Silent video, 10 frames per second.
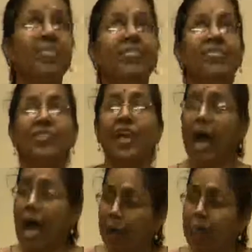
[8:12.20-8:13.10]
Hmm.
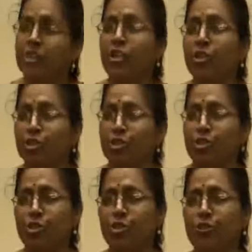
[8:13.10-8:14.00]
The
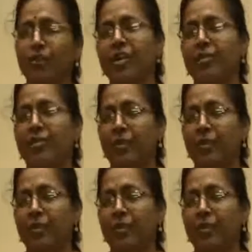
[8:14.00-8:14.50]
absolute truth will,